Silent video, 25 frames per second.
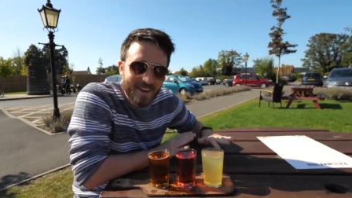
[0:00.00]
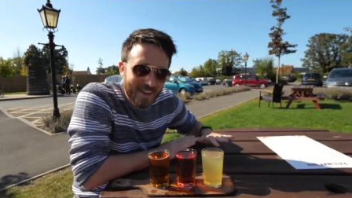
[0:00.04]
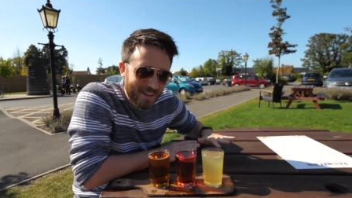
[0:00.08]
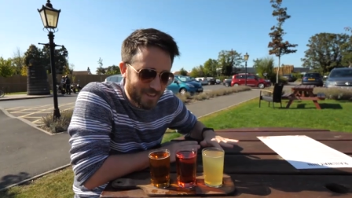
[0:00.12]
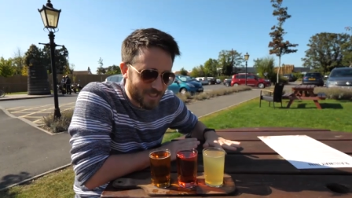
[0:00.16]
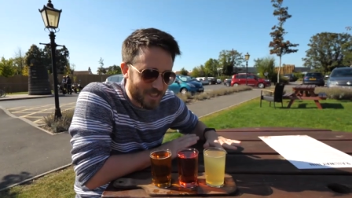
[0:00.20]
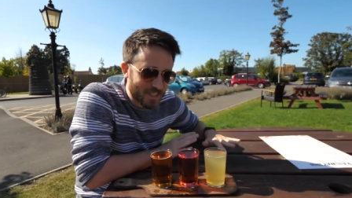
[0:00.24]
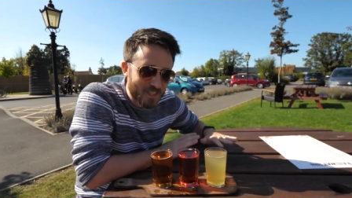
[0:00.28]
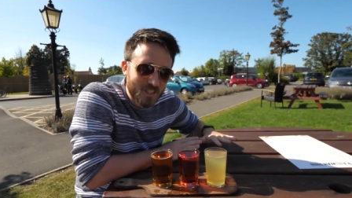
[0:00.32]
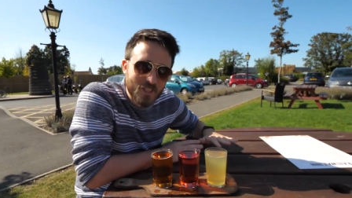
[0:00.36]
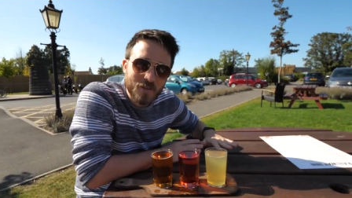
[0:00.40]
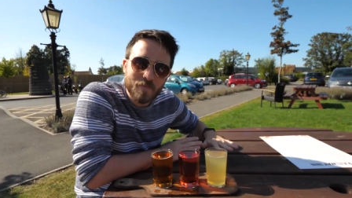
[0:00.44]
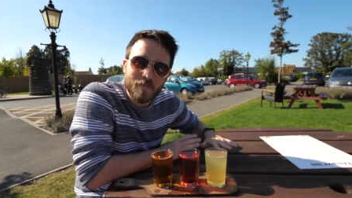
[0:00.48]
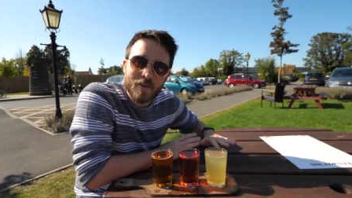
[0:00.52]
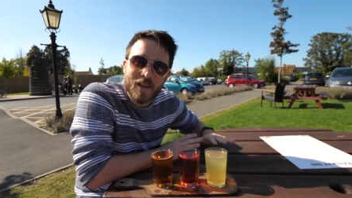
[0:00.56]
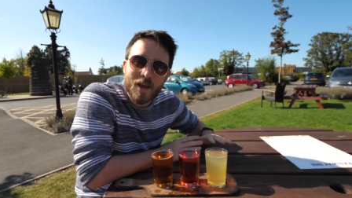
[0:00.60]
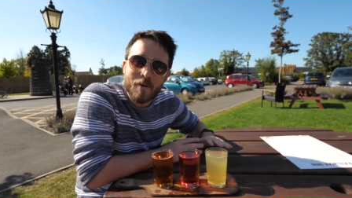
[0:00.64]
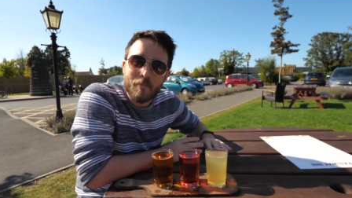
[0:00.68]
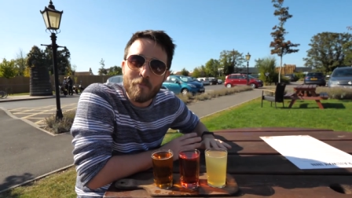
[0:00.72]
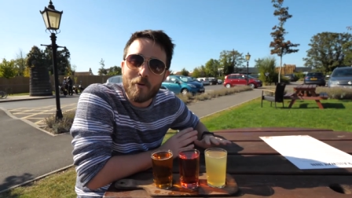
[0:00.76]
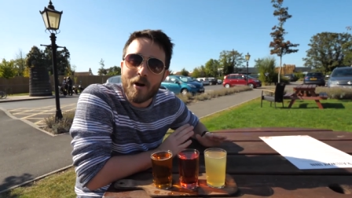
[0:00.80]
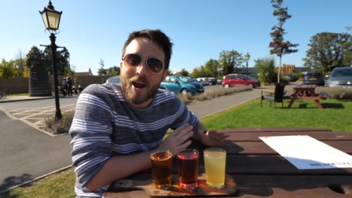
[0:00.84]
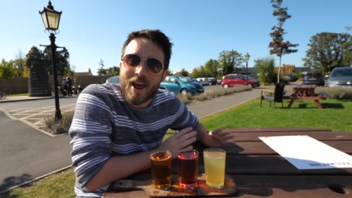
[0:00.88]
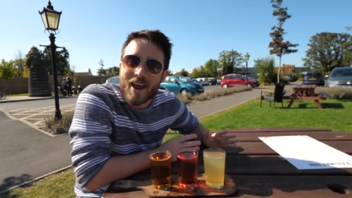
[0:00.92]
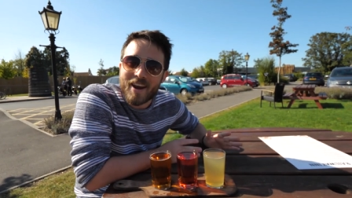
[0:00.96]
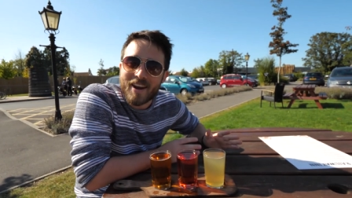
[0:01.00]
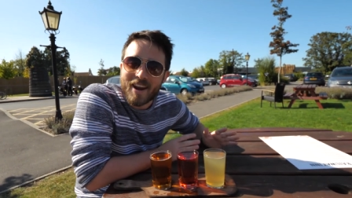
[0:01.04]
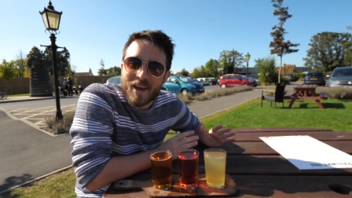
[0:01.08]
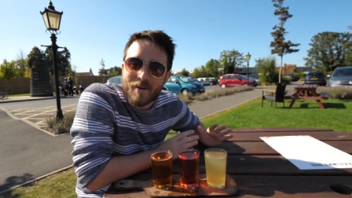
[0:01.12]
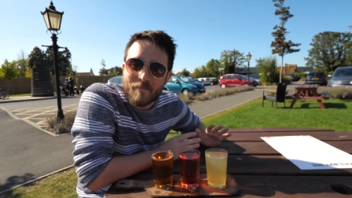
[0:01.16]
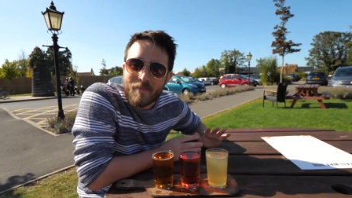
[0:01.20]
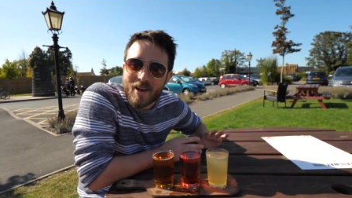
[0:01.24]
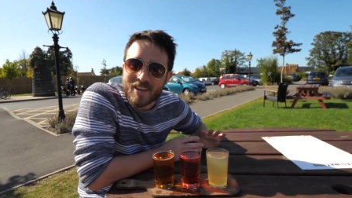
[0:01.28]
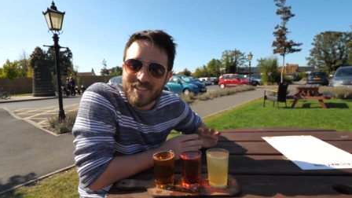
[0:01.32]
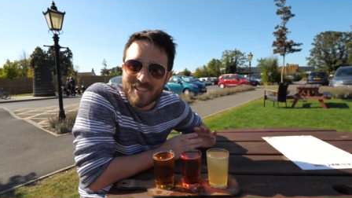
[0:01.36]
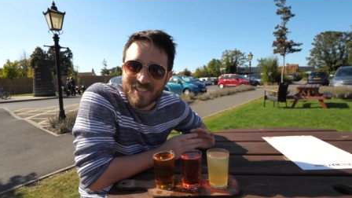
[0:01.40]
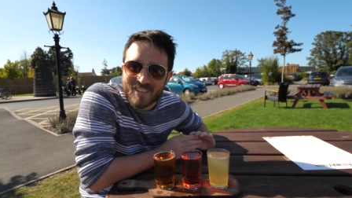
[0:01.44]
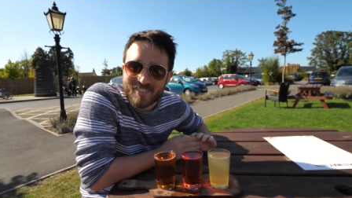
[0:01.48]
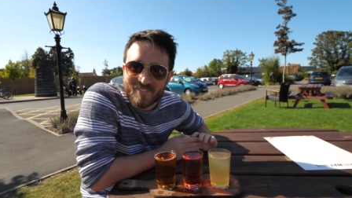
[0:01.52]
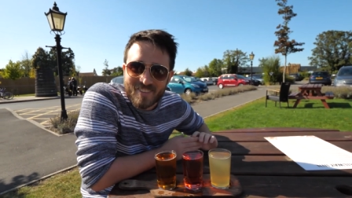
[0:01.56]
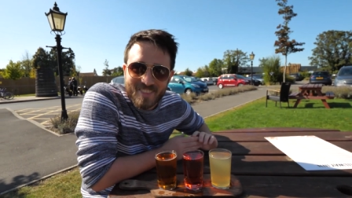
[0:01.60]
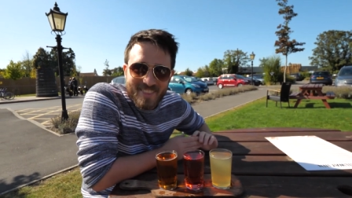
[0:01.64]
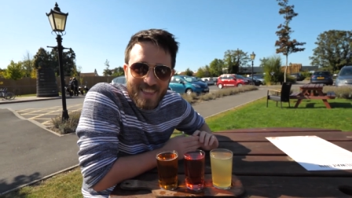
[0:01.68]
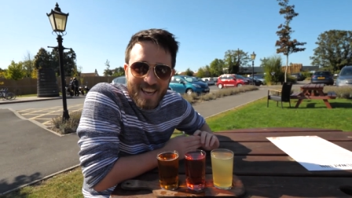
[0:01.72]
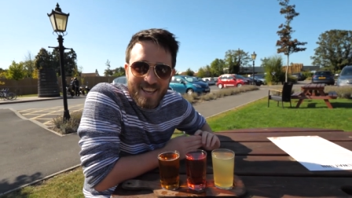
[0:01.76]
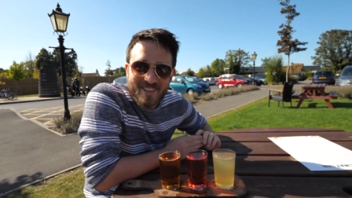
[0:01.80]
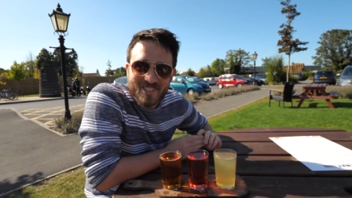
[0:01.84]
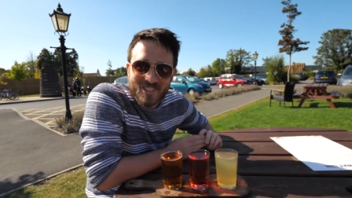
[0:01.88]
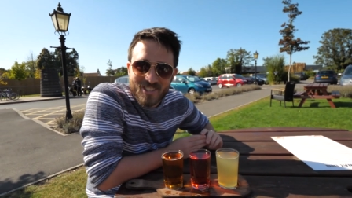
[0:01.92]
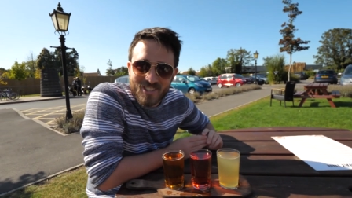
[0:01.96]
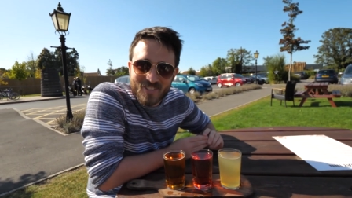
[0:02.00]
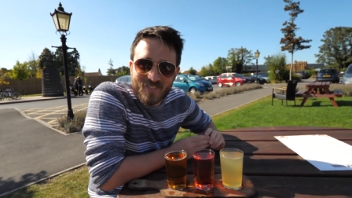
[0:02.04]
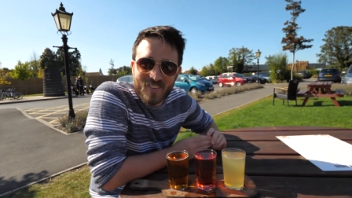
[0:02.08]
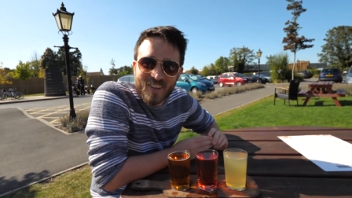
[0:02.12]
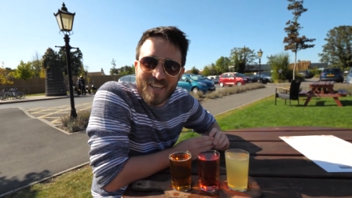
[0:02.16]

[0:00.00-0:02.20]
I actually should be a brand ambassador for Thatchers